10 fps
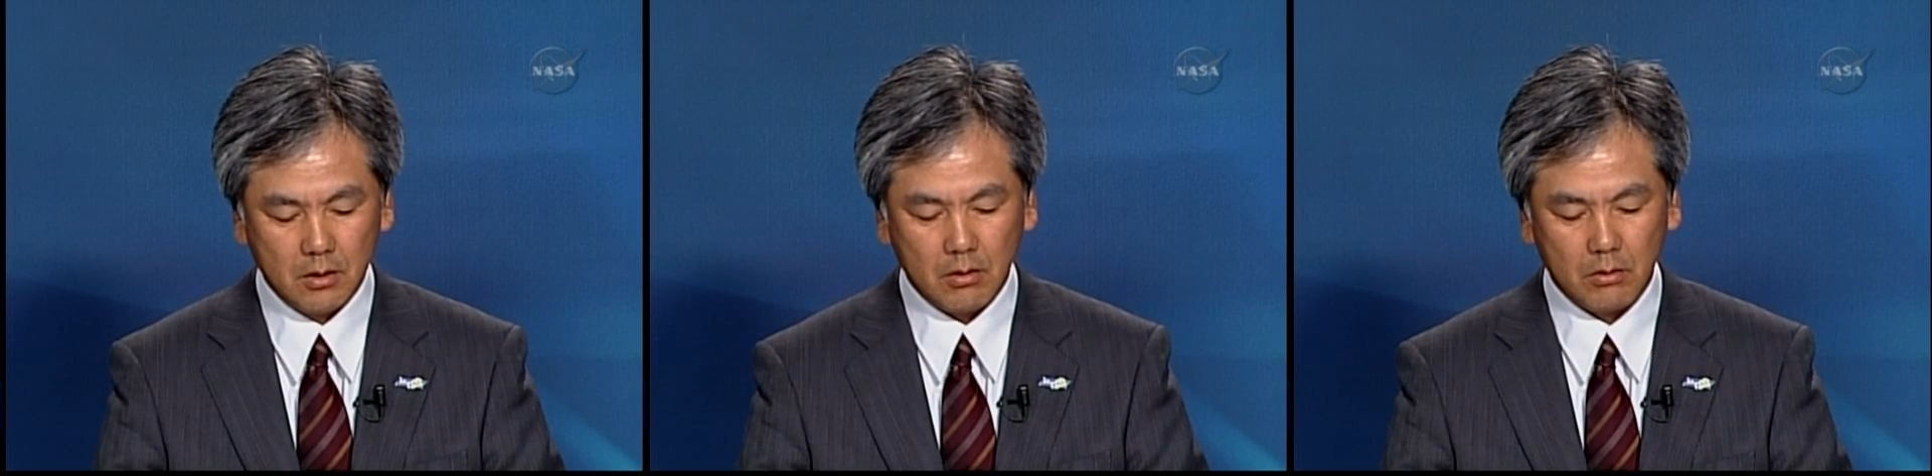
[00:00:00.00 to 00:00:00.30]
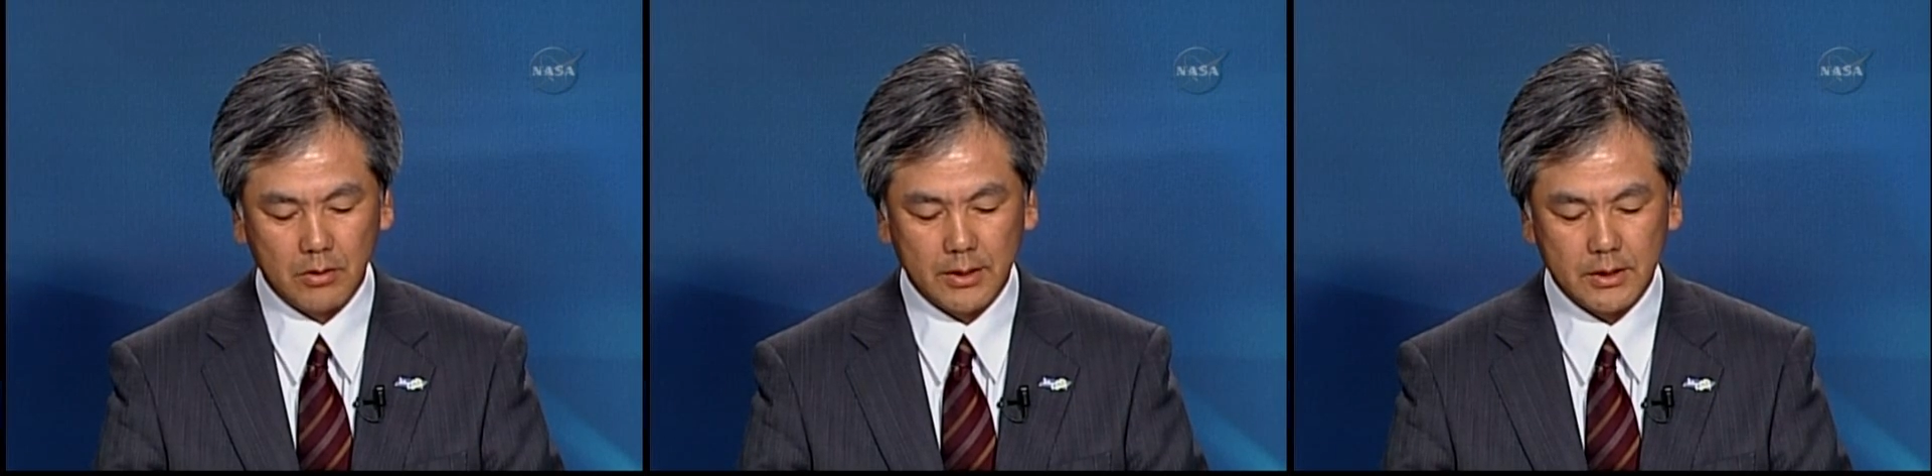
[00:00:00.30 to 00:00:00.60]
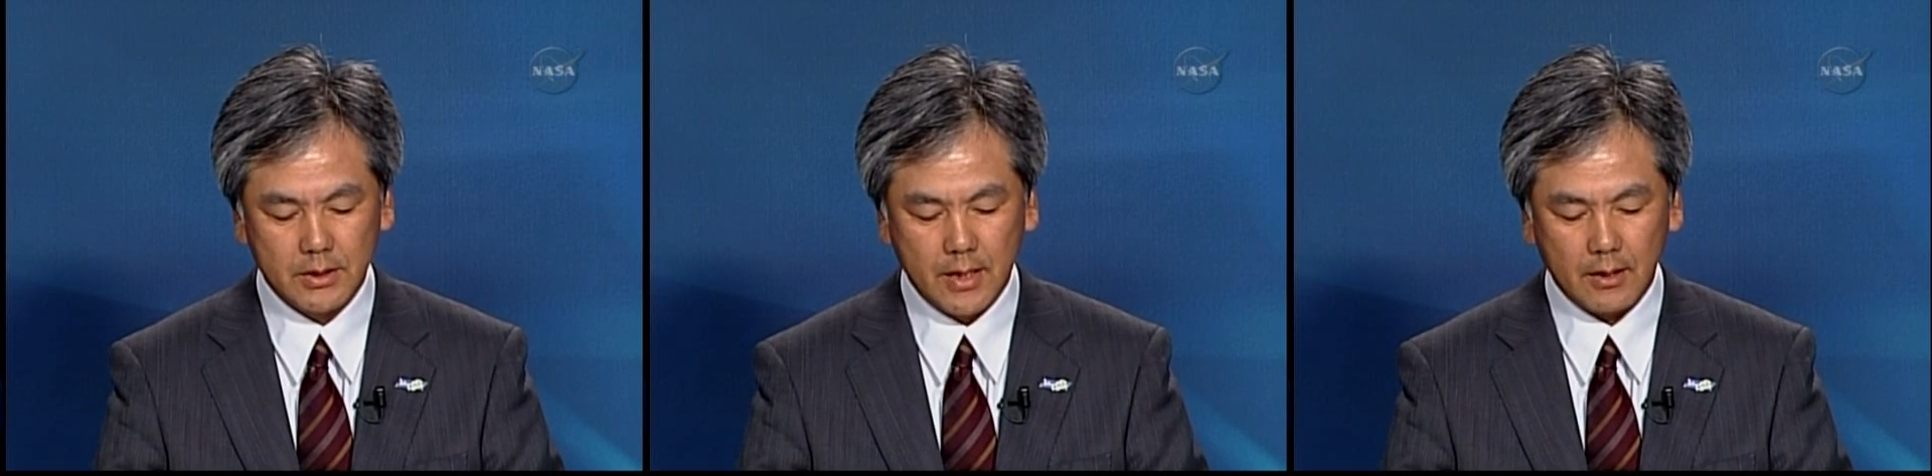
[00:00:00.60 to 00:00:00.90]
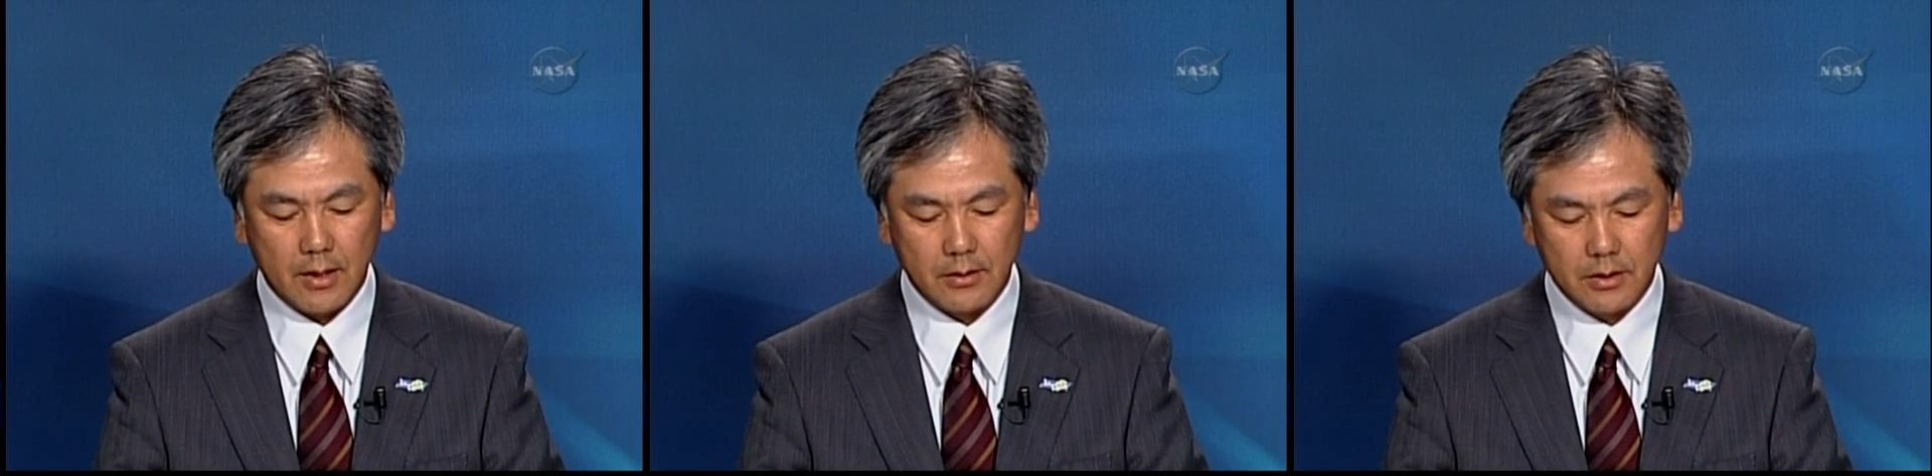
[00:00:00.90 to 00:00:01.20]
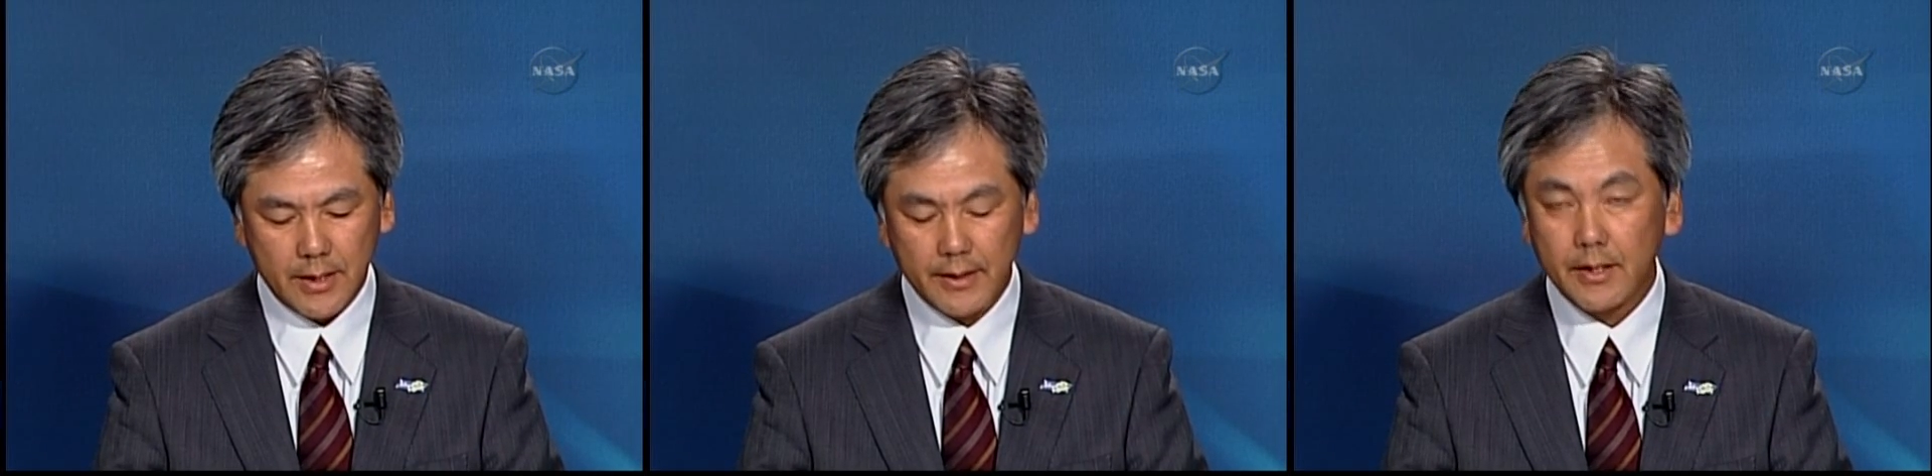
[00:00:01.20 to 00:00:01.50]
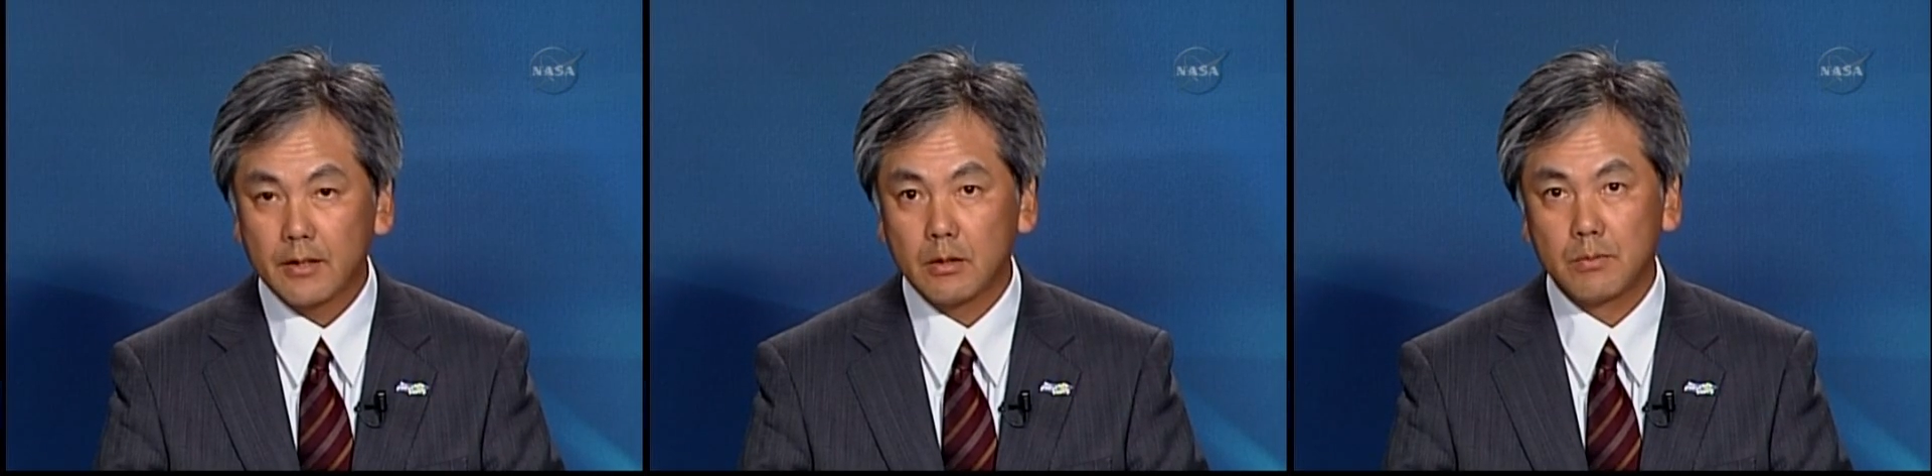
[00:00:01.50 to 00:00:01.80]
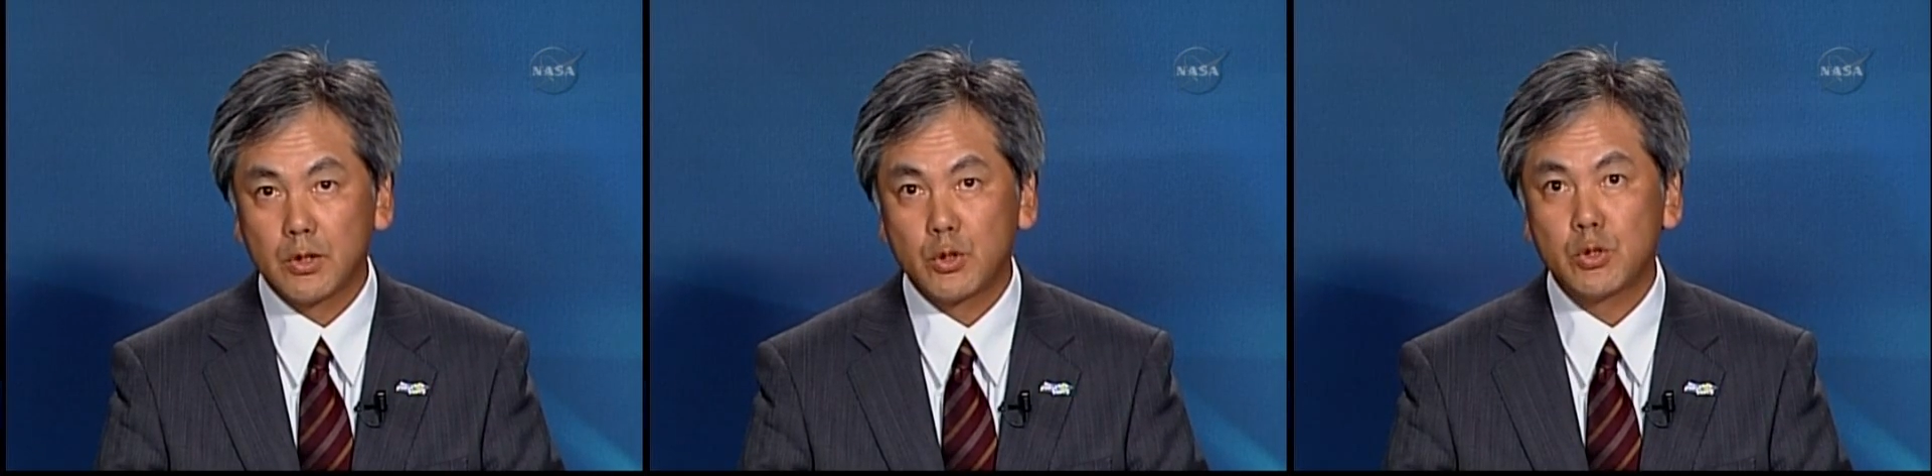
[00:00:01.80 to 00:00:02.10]
on its undertaking
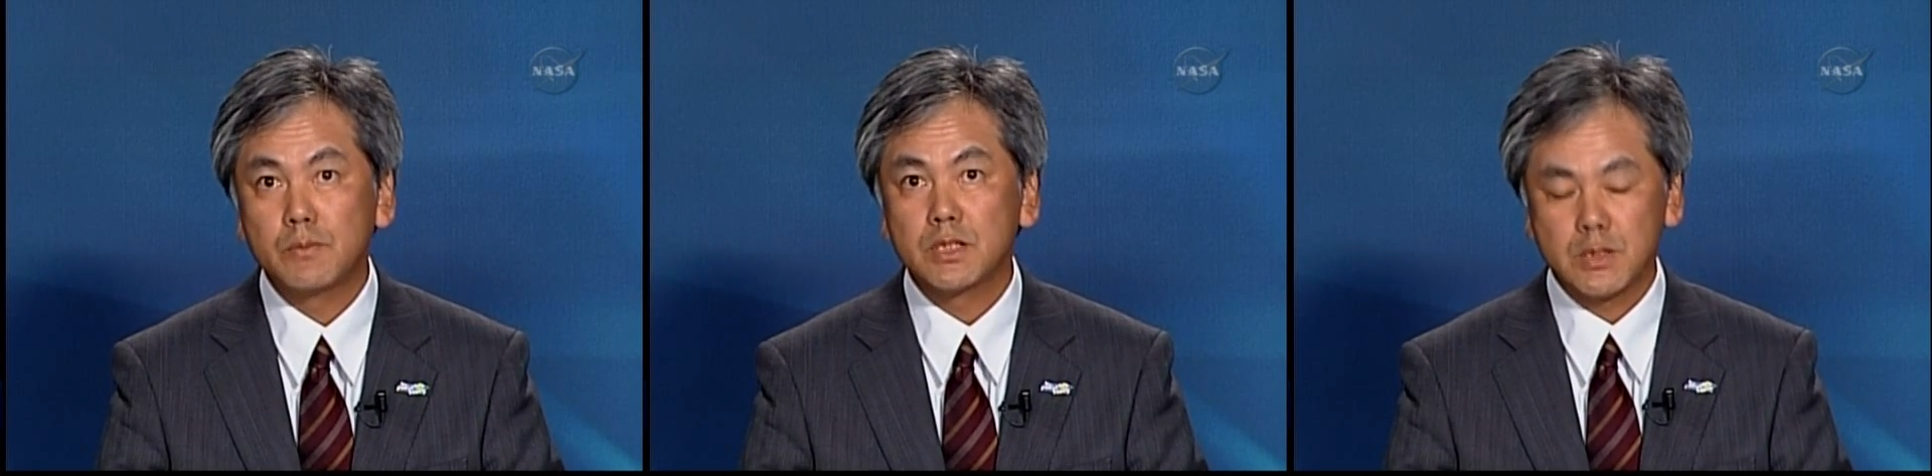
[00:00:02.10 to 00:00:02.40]
of the human